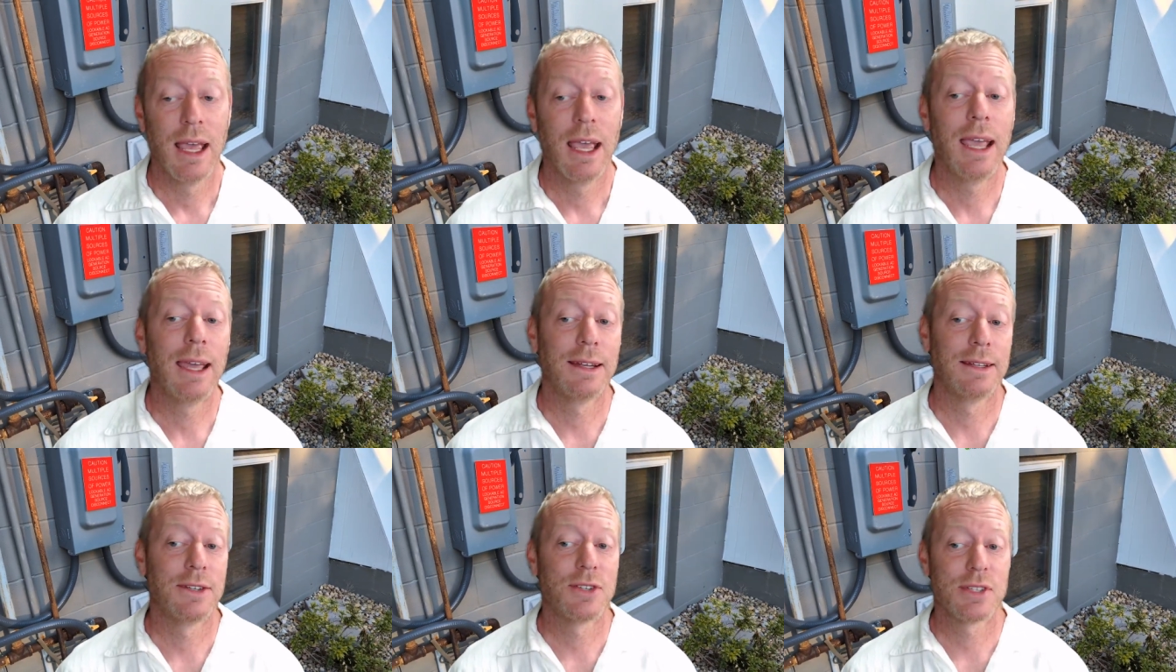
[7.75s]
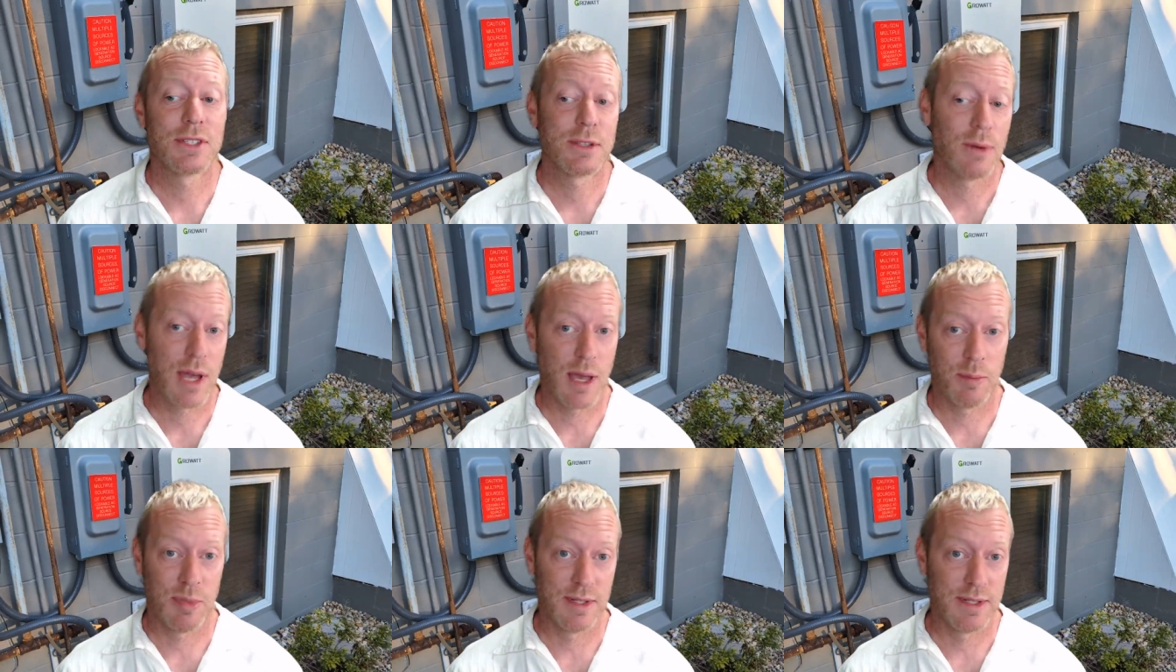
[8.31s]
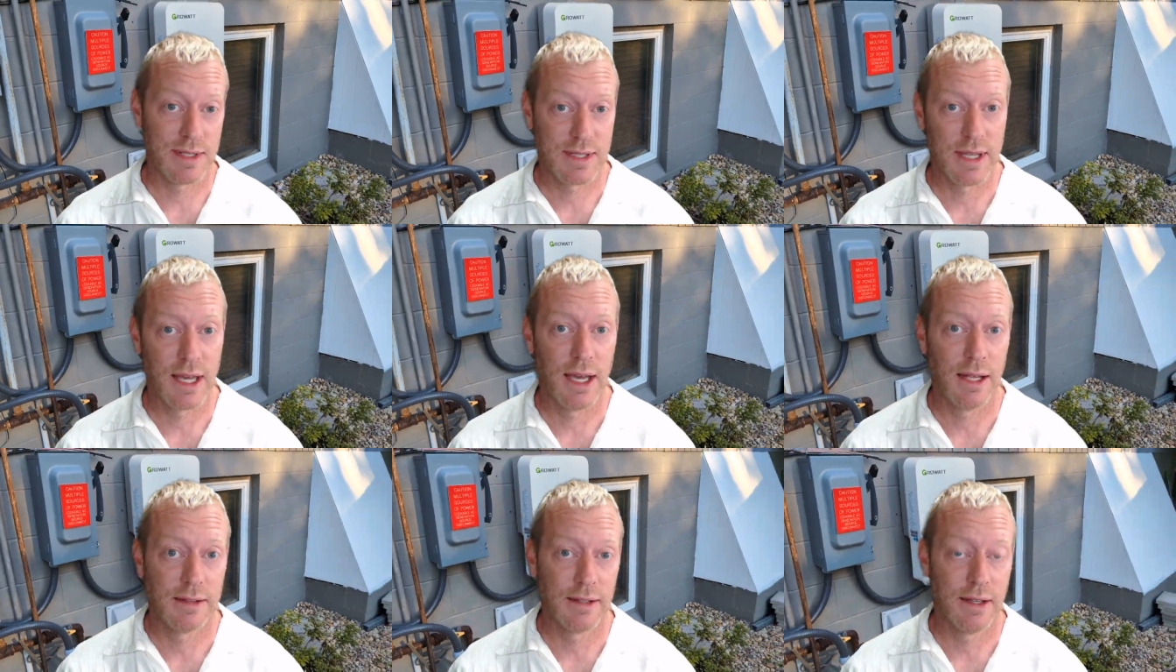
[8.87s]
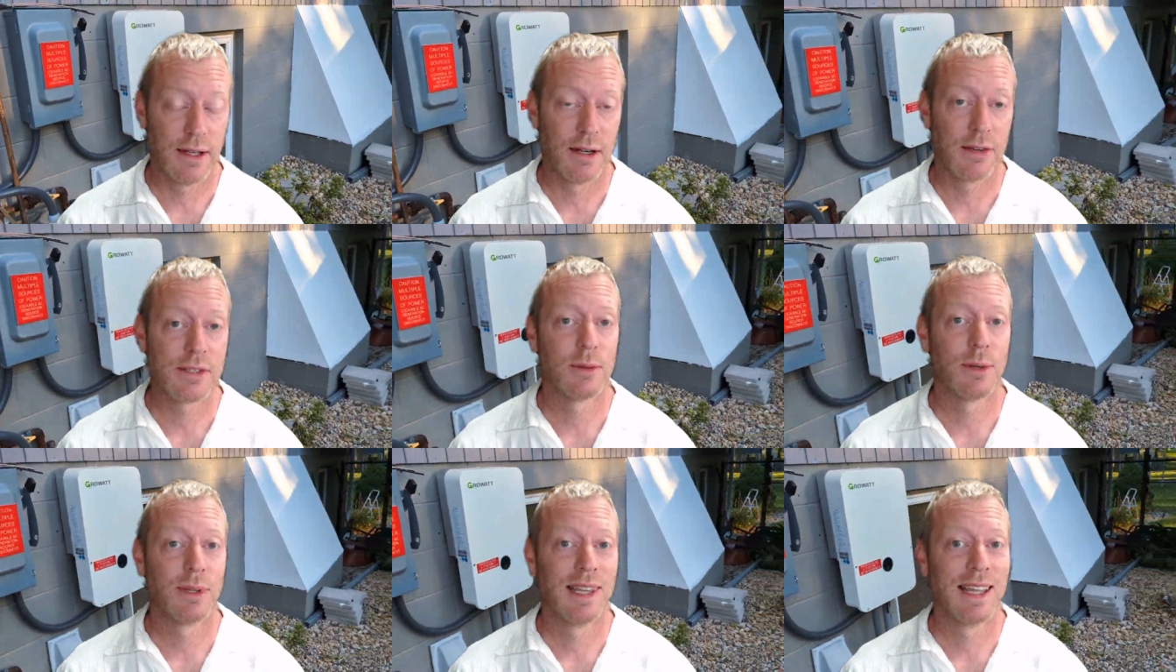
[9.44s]
And it just so happens that it
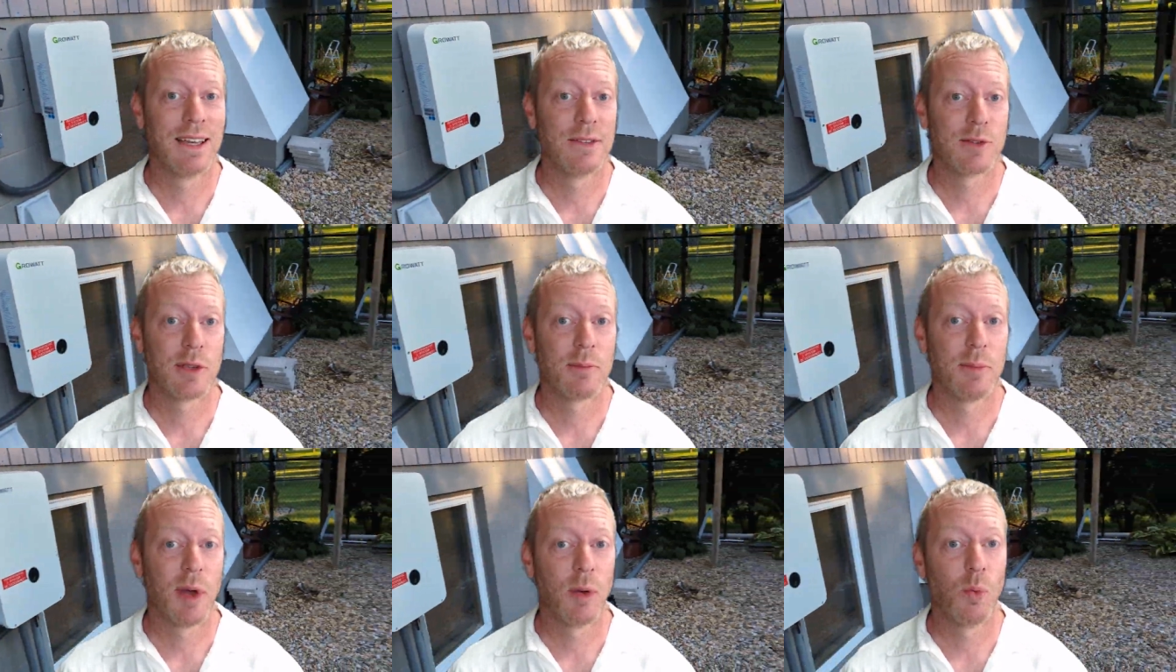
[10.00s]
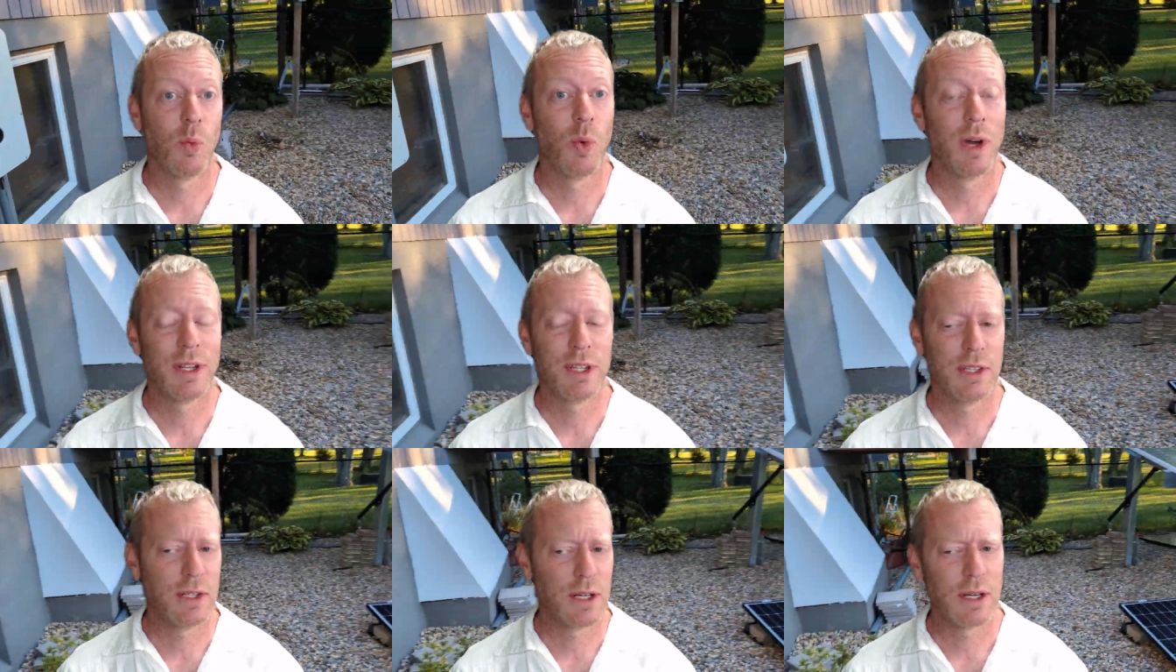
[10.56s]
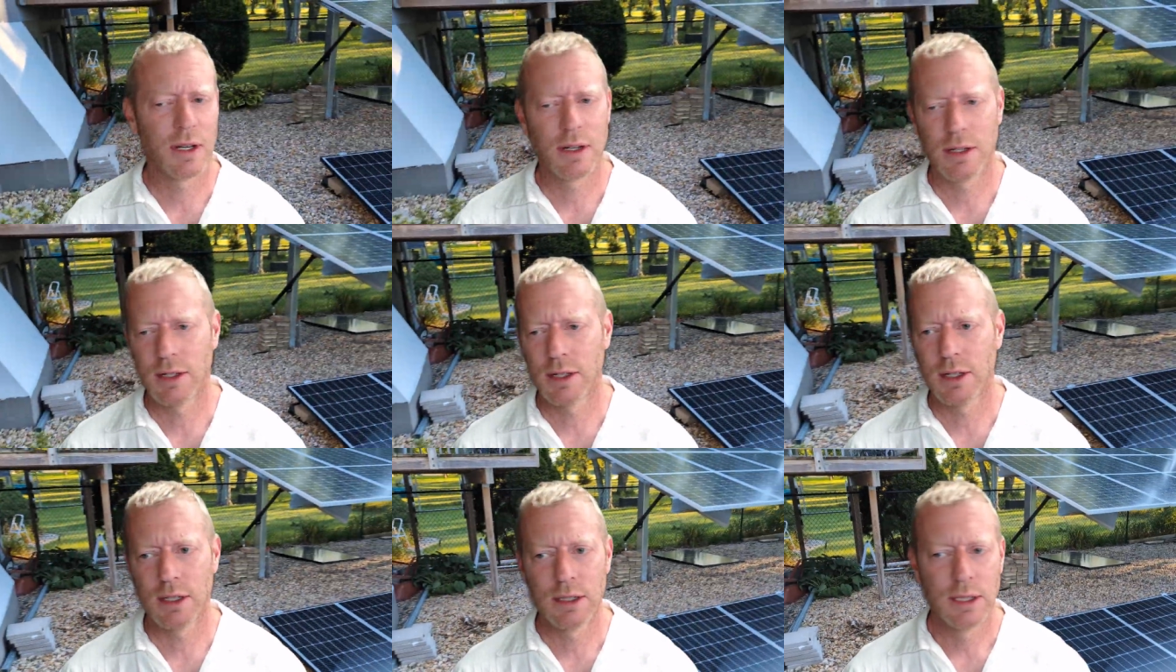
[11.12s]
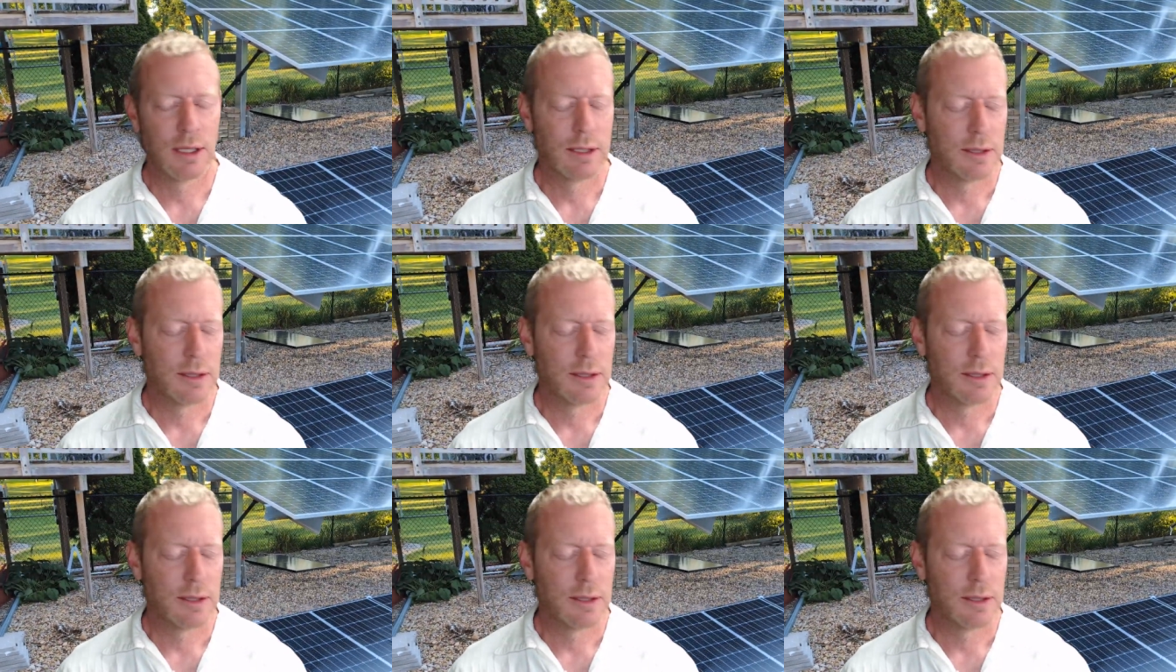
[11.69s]
also aligns with my 1 year